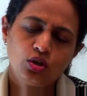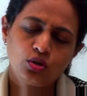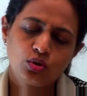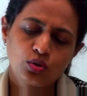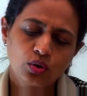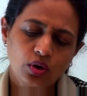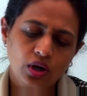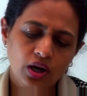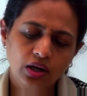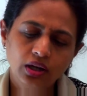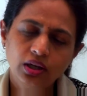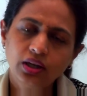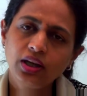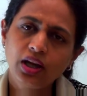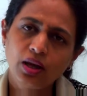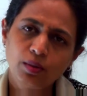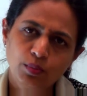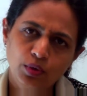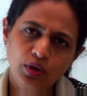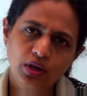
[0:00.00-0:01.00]
So
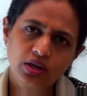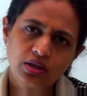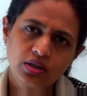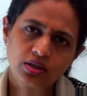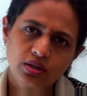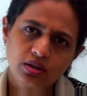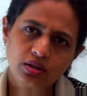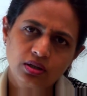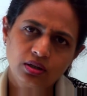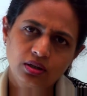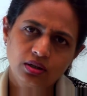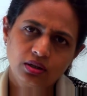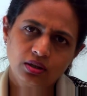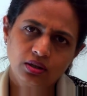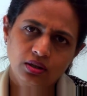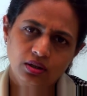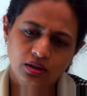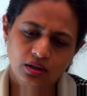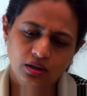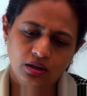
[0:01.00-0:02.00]
early ambulation,
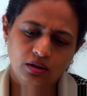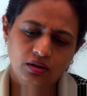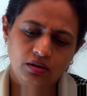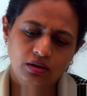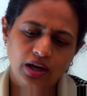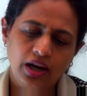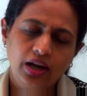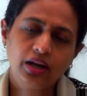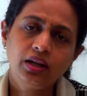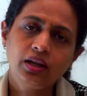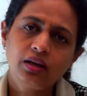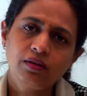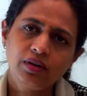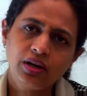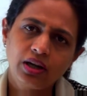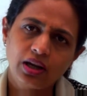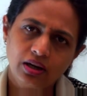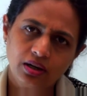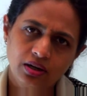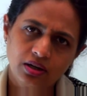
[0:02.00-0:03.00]

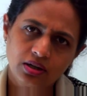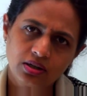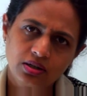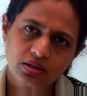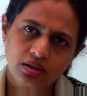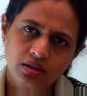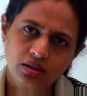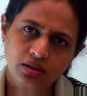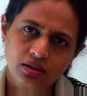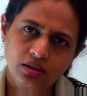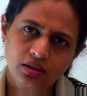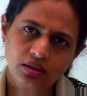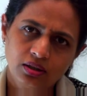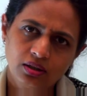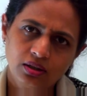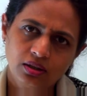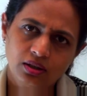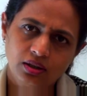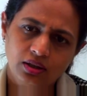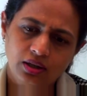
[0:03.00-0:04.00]
adequate hydration,
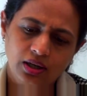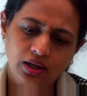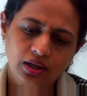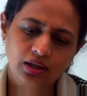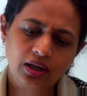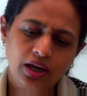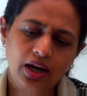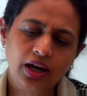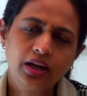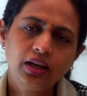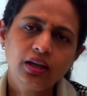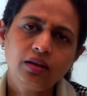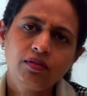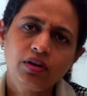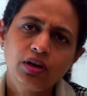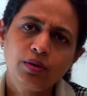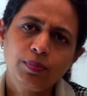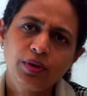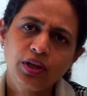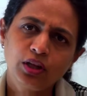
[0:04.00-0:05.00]
and
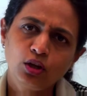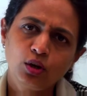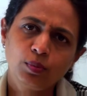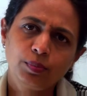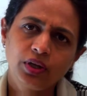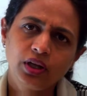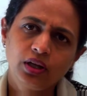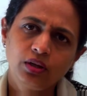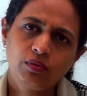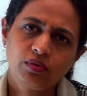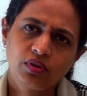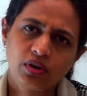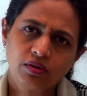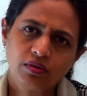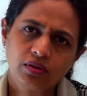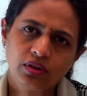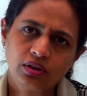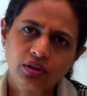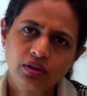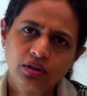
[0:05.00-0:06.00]
adequate perioperative
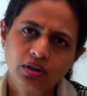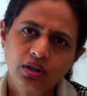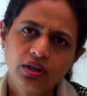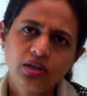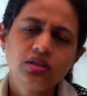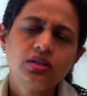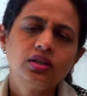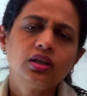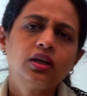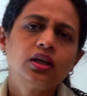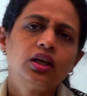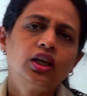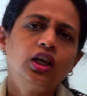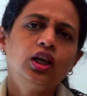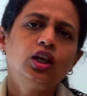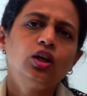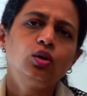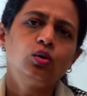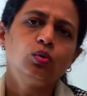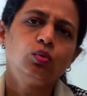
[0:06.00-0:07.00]
cover is the
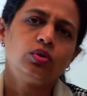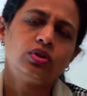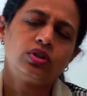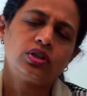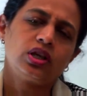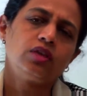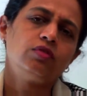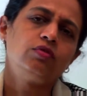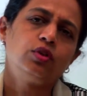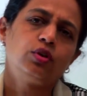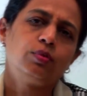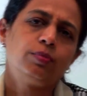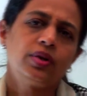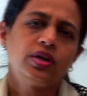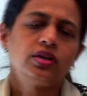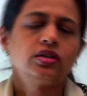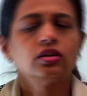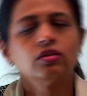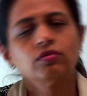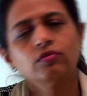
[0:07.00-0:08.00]
key to save your
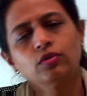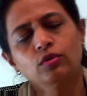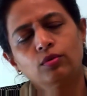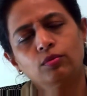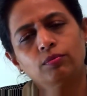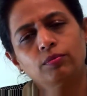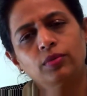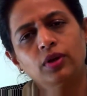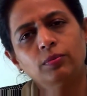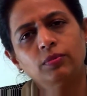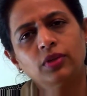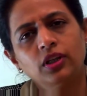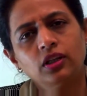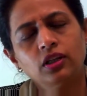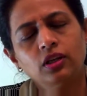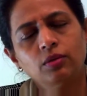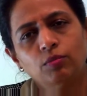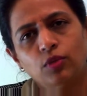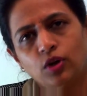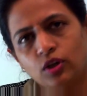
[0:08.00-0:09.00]
patient from
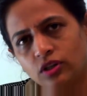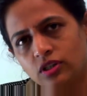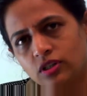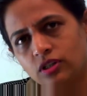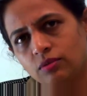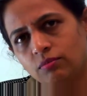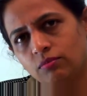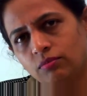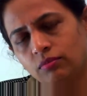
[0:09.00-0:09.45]
pulmonary embolism.